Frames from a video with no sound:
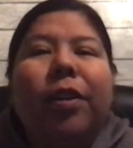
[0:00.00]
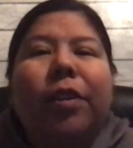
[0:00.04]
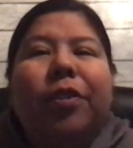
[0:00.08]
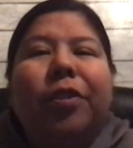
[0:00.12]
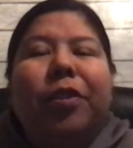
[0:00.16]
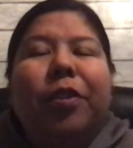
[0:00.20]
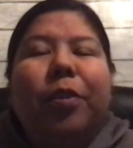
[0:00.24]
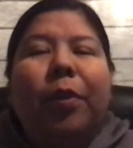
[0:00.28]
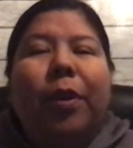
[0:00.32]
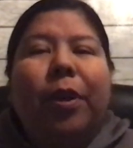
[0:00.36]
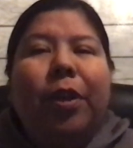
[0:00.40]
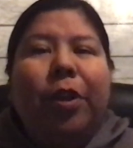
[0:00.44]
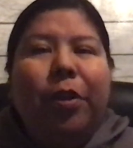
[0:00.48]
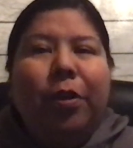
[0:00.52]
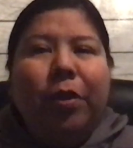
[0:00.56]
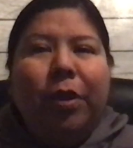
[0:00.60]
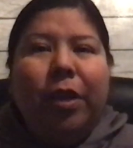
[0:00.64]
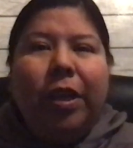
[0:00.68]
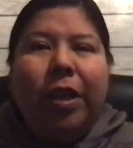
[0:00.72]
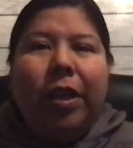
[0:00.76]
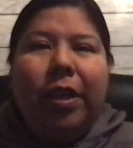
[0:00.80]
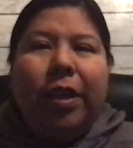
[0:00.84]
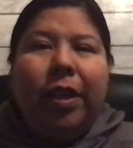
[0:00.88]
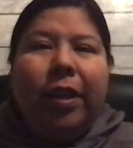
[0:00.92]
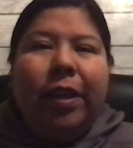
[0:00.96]
So what you
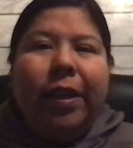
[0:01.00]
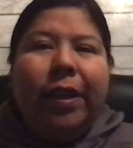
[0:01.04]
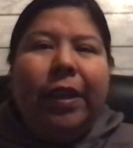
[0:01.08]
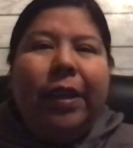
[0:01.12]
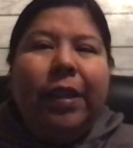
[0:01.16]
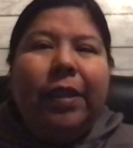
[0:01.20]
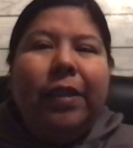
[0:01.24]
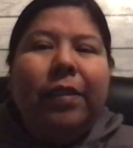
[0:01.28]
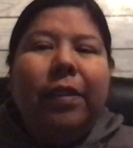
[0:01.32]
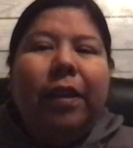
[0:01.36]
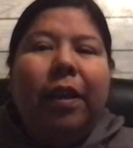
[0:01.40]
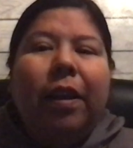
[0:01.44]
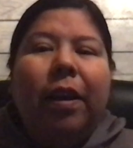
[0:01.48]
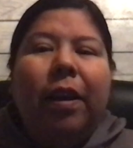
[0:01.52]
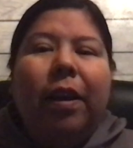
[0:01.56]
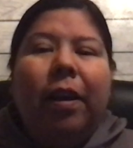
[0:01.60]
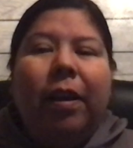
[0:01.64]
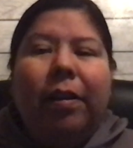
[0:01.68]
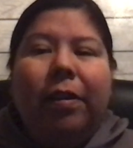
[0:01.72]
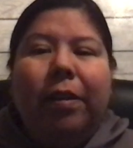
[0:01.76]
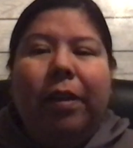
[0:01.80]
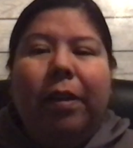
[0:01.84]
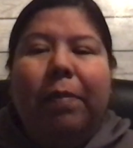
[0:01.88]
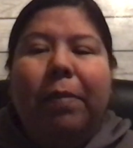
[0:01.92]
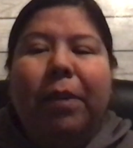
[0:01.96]
need is
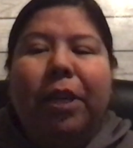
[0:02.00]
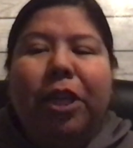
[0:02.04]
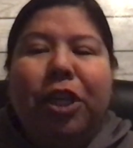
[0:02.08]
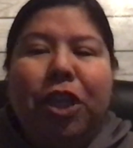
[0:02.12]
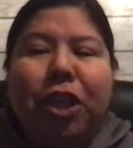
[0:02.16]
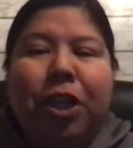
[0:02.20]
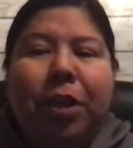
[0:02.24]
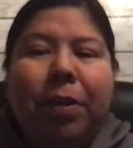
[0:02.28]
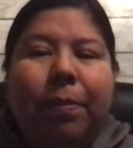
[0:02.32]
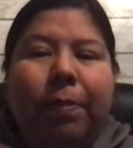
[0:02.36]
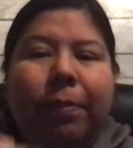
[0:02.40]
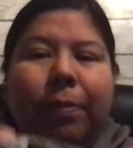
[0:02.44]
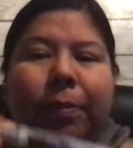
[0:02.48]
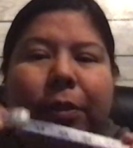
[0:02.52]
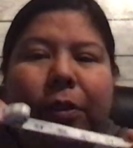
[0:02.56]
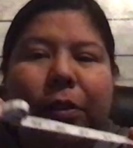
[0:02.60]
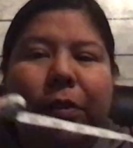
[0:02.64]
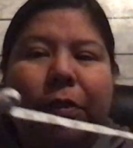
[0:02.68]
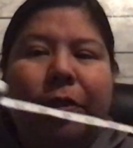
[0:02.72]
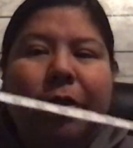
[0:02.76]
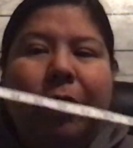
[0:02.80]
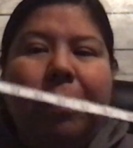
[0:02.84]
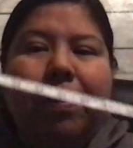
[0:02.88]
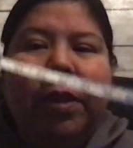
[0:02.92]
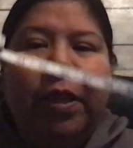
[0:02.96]
a tape measure, so
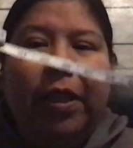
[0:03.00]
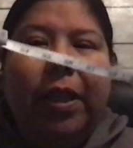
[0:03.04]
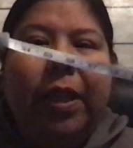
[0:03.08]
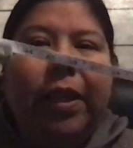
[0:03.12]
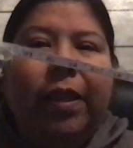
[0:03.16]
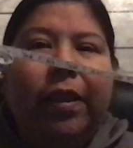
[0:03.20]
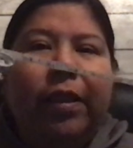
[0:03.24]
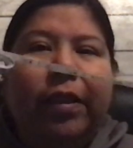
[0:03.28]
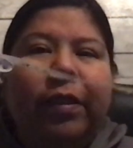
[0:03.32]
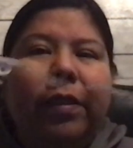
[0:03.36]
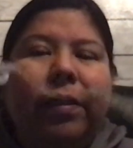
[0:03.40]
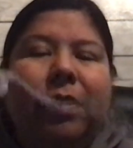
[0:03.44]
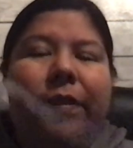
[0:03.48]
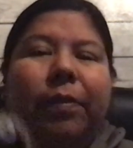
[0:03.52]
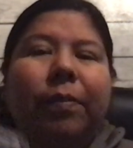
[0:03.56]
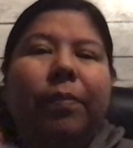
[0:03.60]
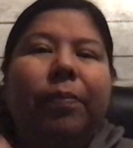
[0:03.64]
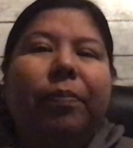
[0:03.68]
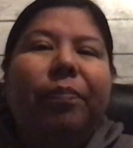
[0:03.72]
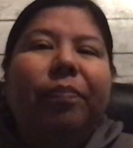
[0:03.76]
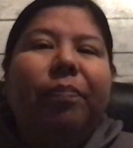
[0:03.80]
something like this.